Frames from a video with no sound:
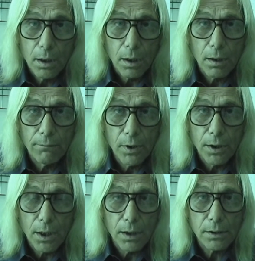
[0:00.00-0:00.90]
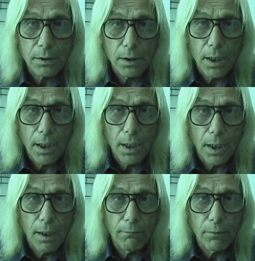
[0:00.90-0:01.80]
living cousin I
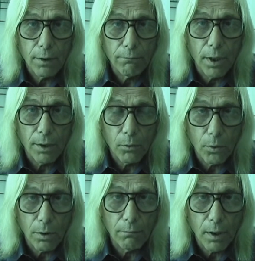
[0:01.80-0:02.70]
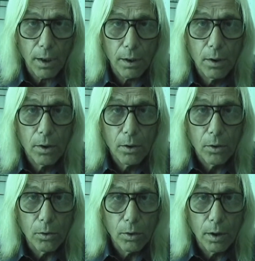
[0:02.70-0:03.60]
have, Ivan Horvat,
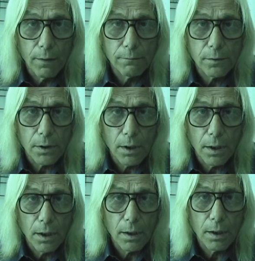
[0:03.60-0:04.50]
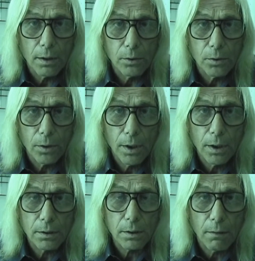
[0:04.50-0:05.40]
who lives in
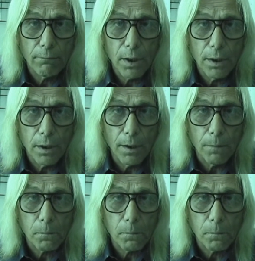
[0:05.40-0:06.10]
adjoining Slovenia.